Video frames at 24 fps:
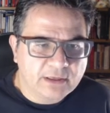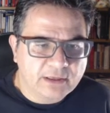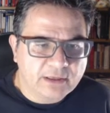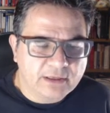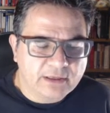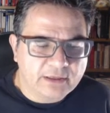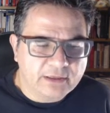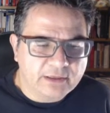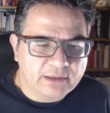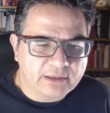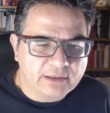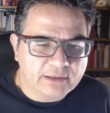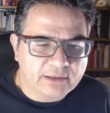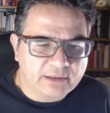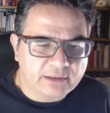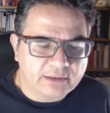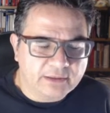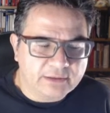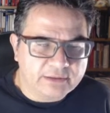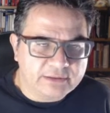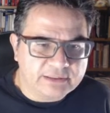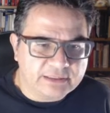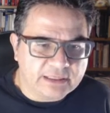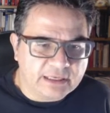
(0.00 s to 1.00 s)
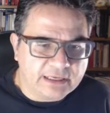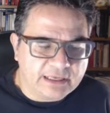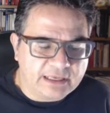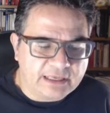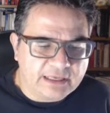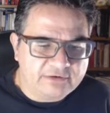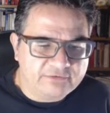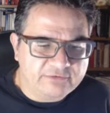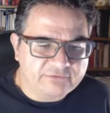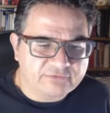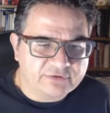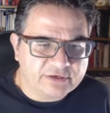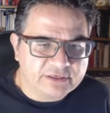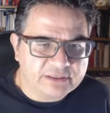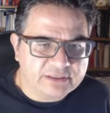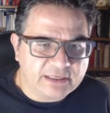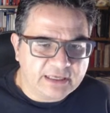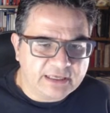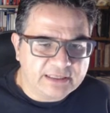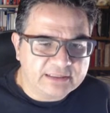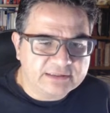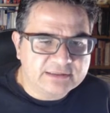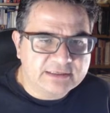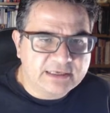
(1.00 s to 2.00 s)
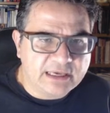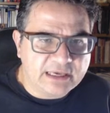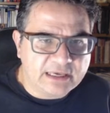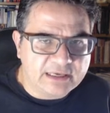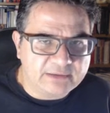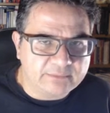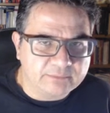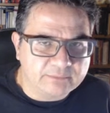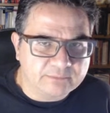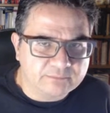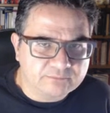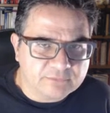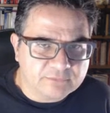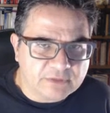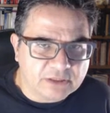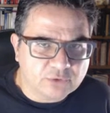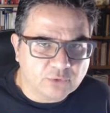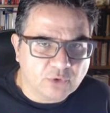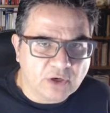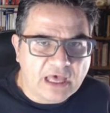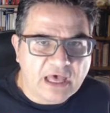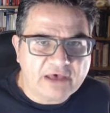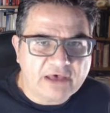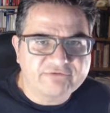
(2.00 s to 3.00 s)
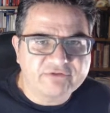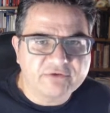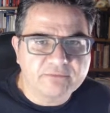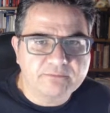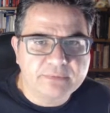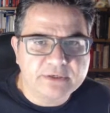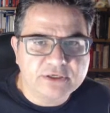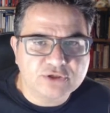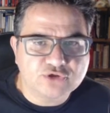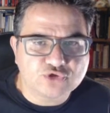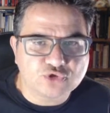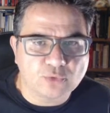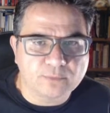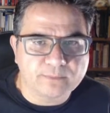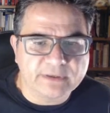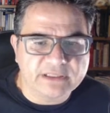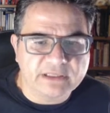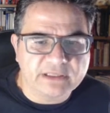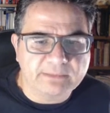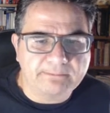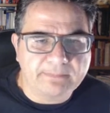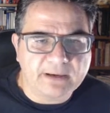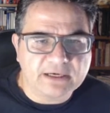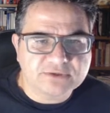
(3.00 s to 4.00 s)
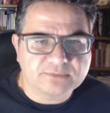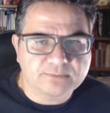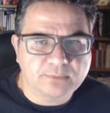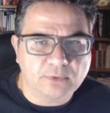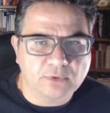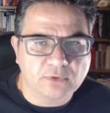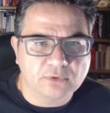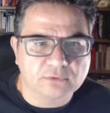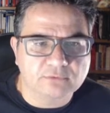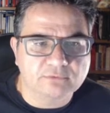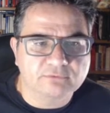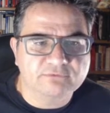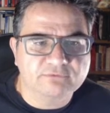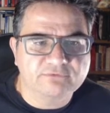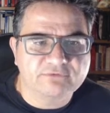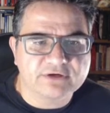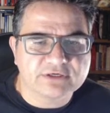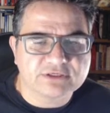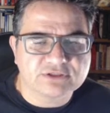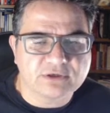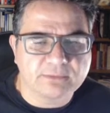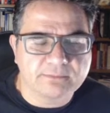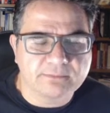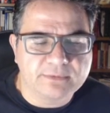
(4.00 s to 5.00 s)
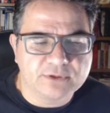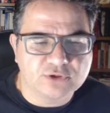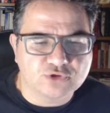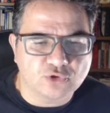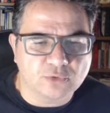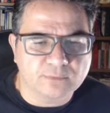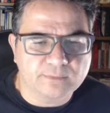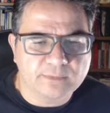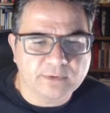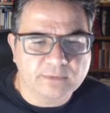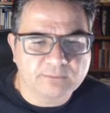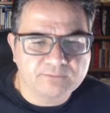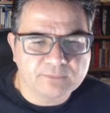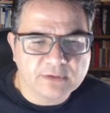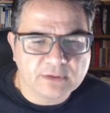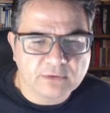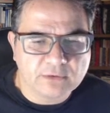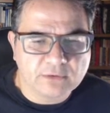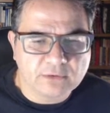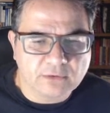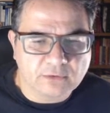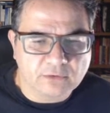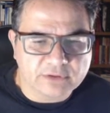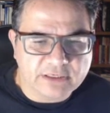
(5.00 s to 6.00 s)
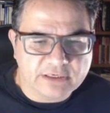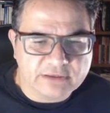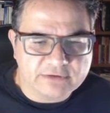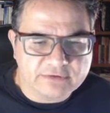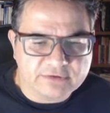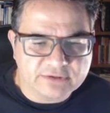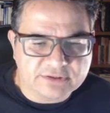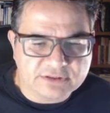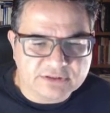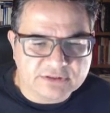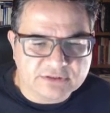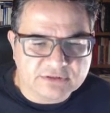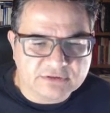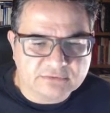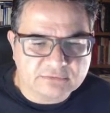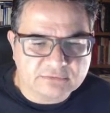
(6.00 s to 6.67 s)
In every endgame that we have a bishop and a passed pawn versus a bishop, okay, this is